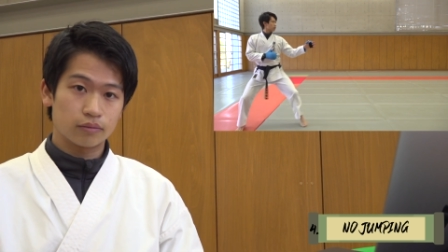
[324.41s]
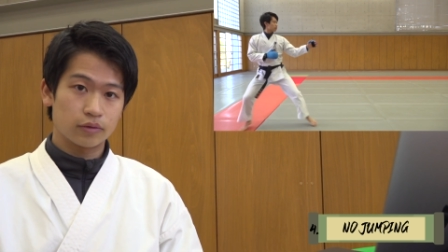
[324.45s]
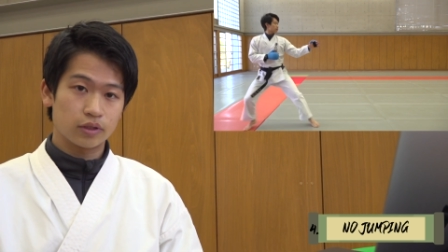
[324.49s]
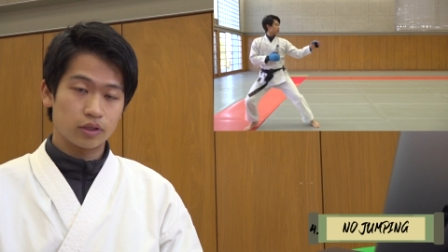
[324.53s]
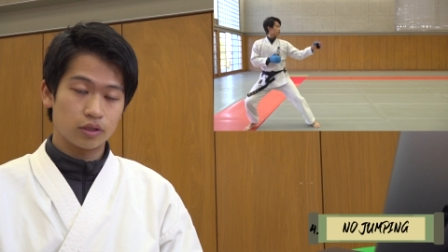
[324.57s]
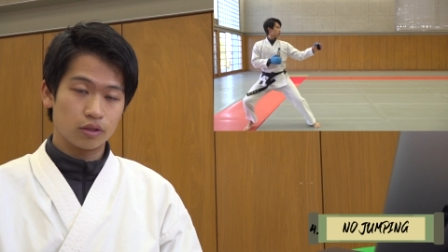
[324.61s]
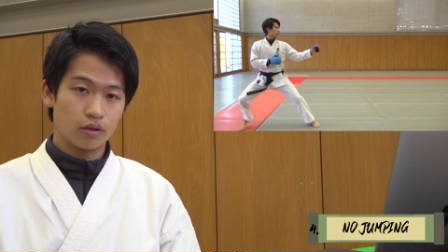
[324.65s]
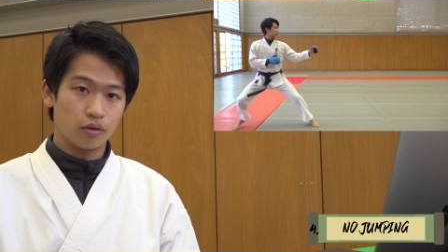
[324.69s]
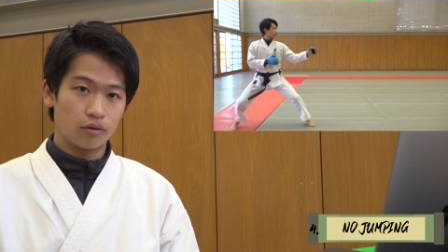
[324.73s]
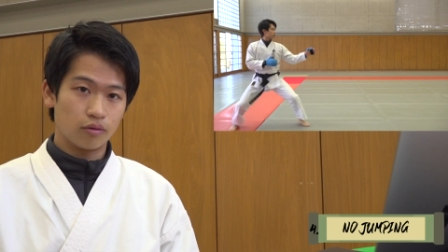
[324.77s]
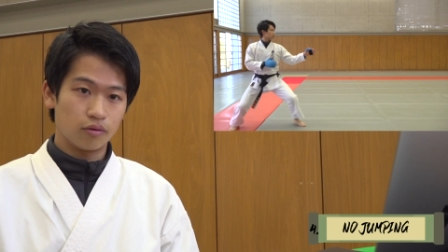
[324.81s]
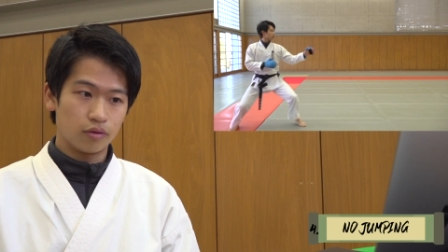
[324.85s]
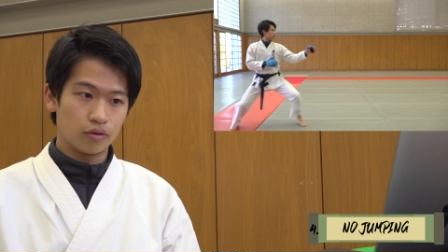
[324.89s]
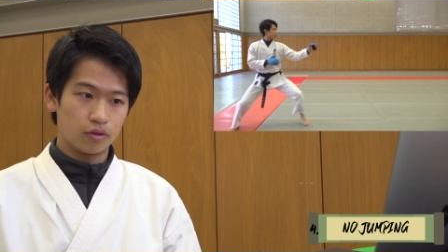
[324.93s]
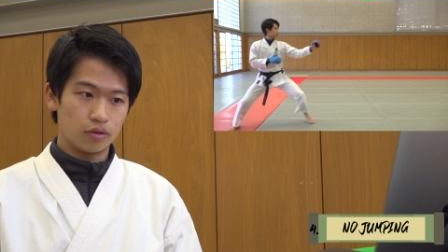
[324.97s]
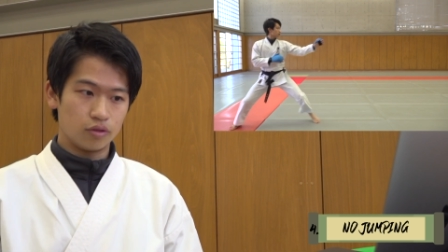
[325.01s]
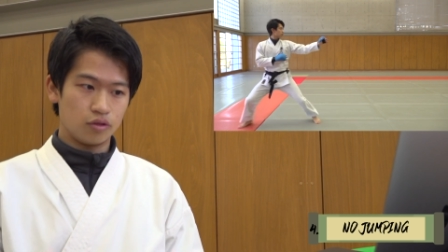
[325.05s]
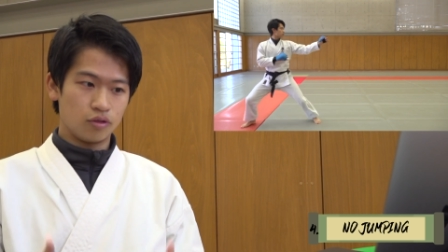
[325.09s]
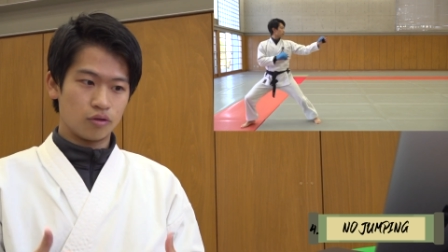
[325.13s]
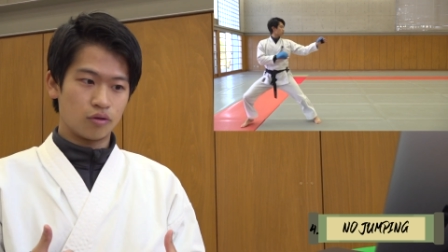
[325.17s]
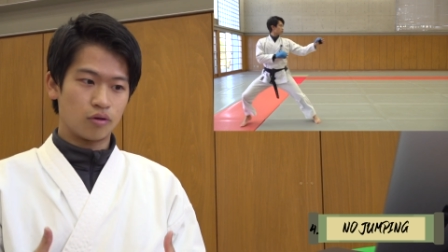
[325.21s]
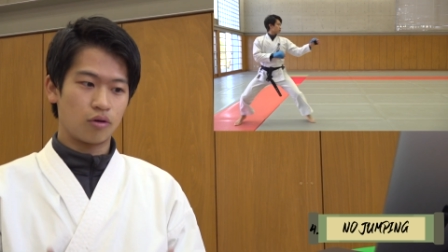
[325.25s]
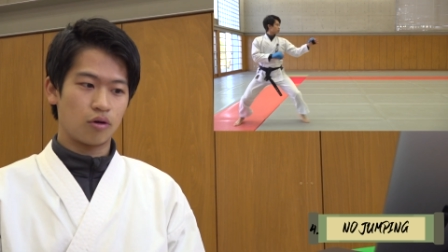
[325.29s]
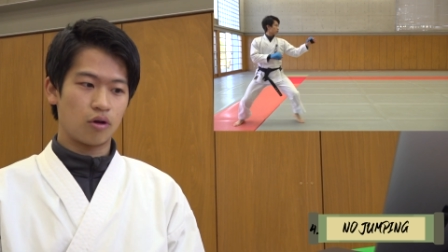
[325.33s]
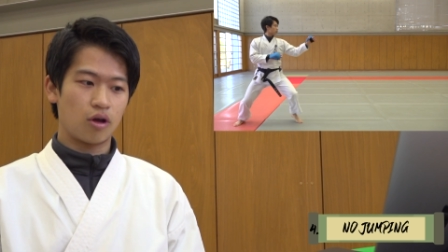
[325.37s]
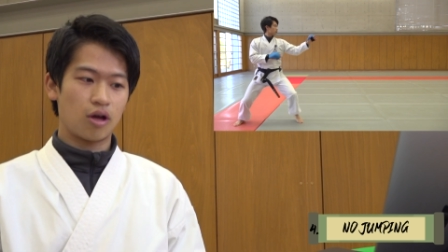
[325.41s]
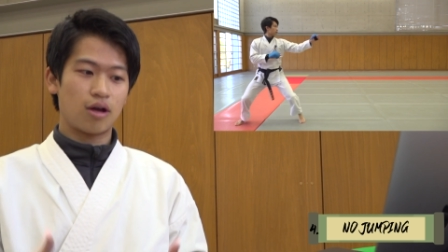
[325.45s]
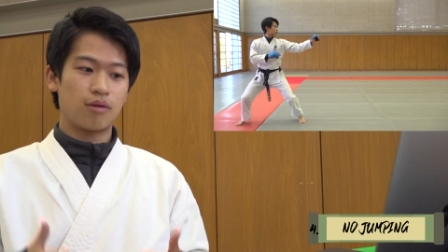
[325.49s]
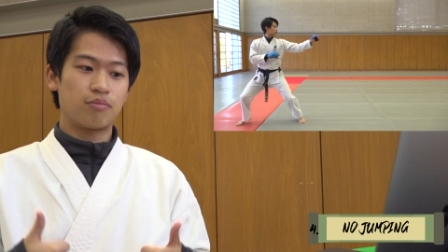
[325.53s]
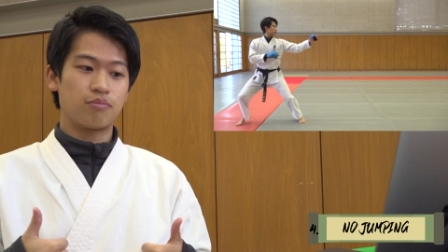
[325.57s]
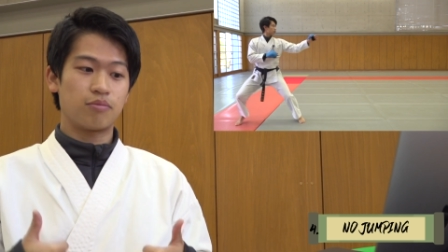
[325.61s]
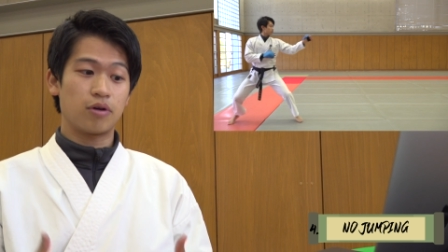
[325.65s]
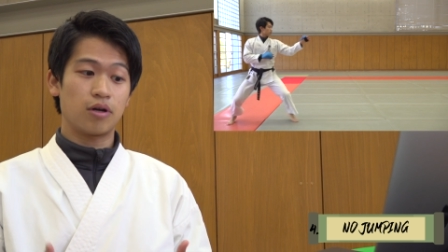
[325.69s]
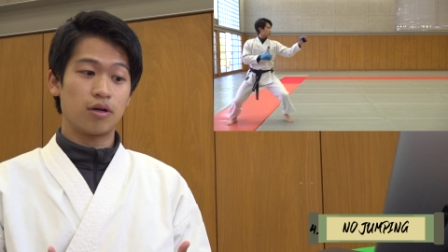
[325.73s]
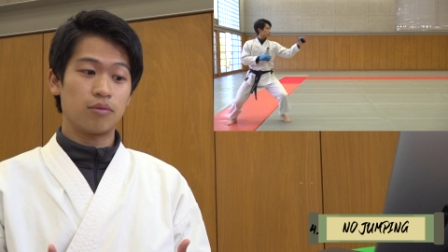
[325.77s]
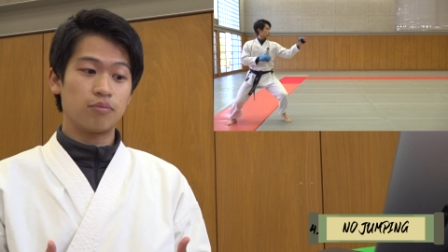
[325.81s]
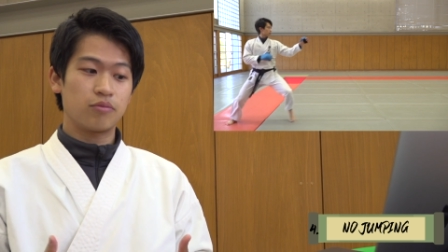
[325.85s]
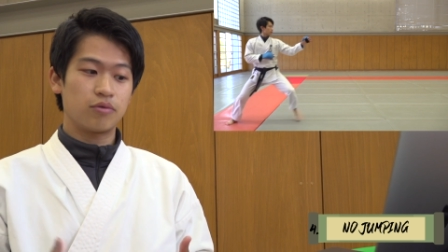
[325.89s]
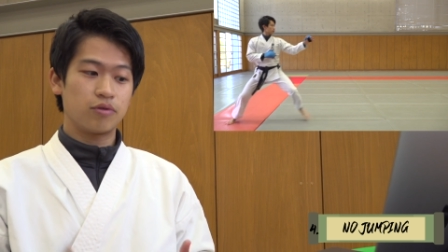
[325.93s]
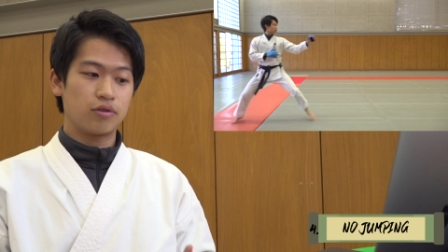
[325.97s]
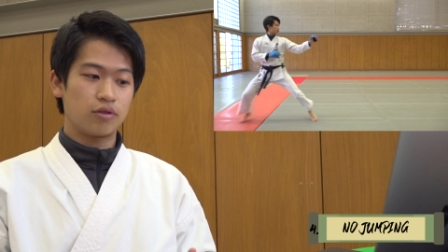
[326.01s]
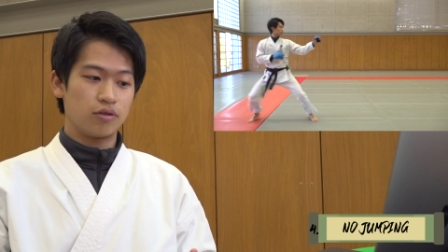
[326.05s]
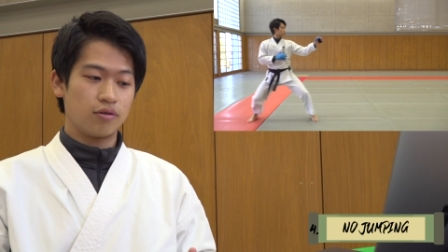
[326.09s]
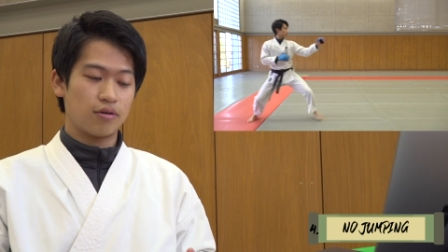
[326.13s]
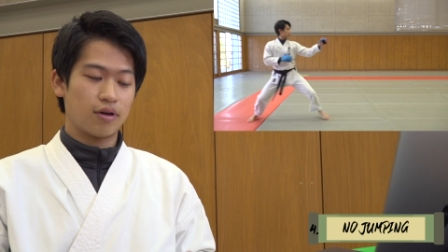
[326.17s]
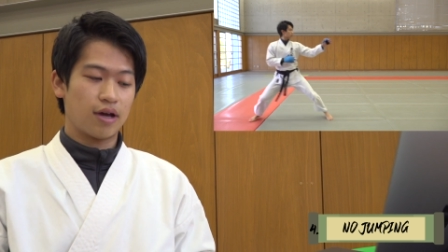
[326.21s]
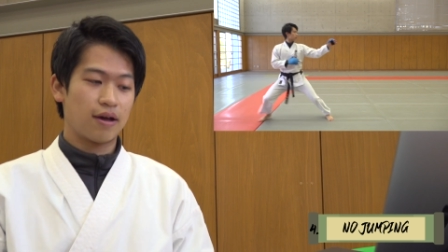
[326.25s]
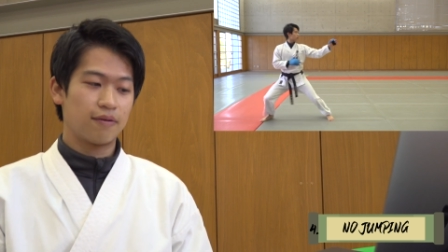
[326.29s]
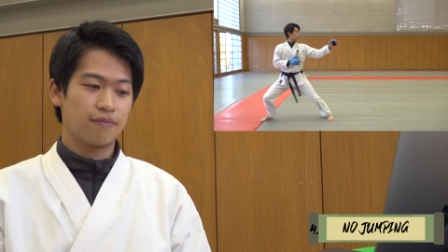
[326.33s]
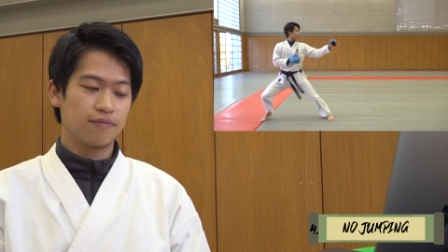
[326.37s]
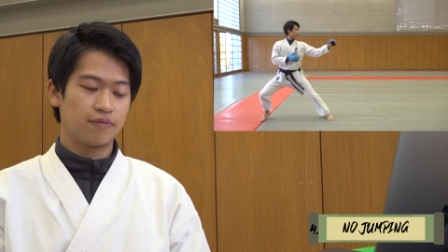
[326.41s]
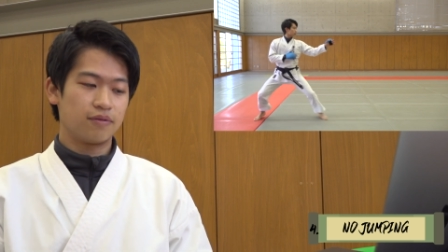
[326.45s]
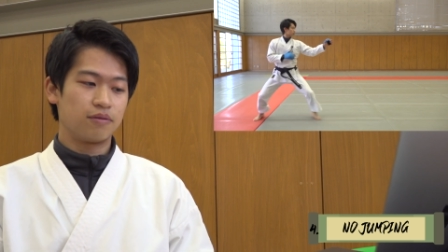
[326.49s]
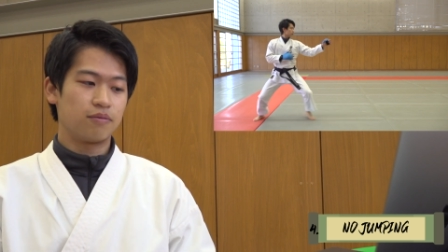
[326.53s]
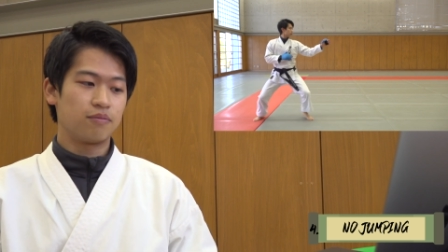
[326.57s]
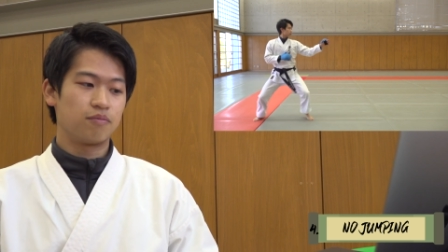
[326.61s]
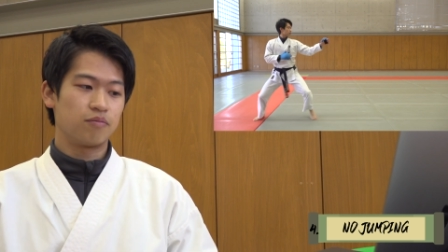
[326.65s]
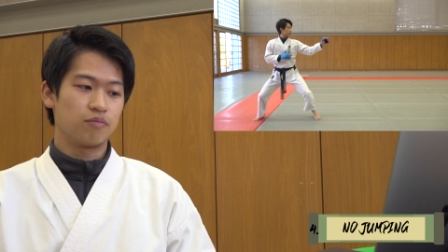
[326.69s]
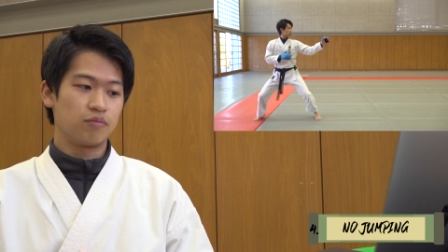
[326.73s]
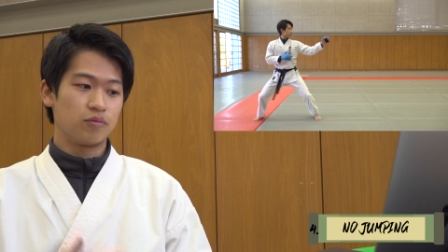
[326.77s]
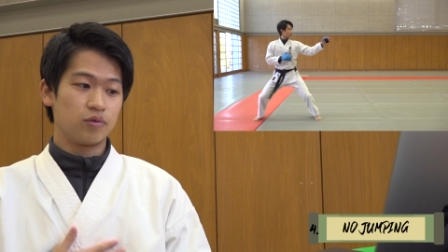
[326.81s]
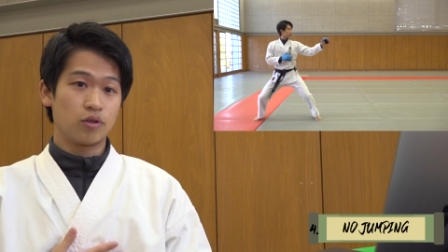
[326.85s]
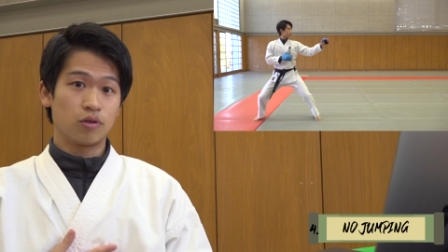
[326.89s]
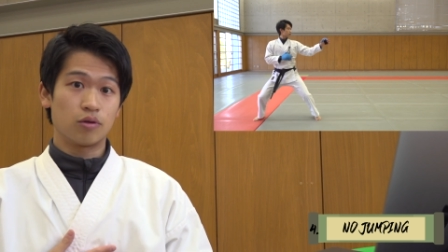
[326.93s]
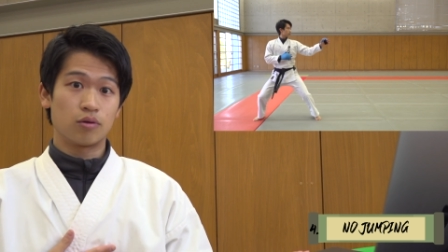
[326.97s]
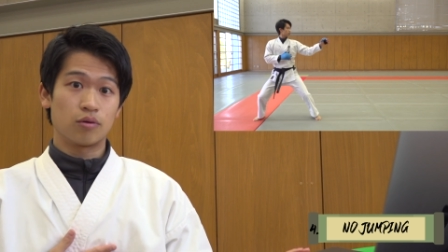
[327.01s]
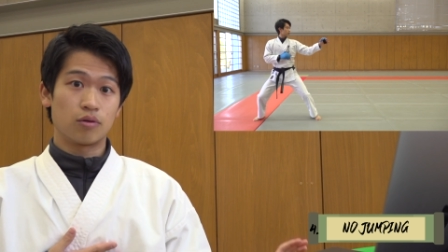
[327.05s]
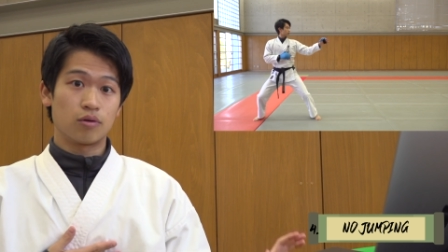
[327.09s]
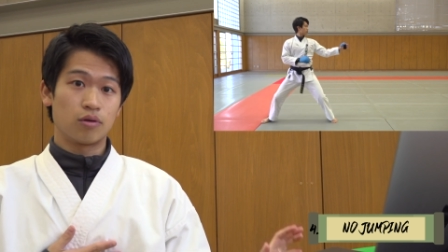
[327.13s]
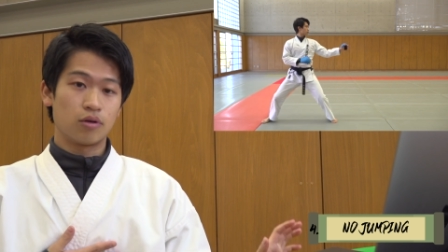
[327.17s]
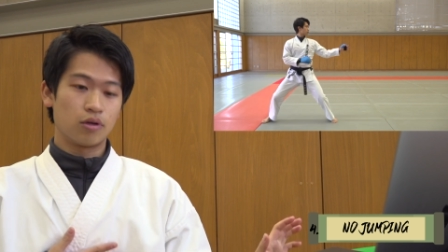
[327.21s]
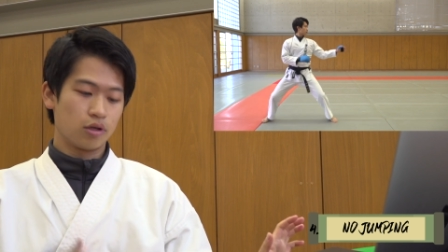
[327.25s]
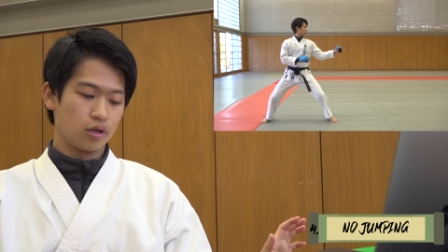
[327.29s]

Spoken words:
So you don't hop up, you have your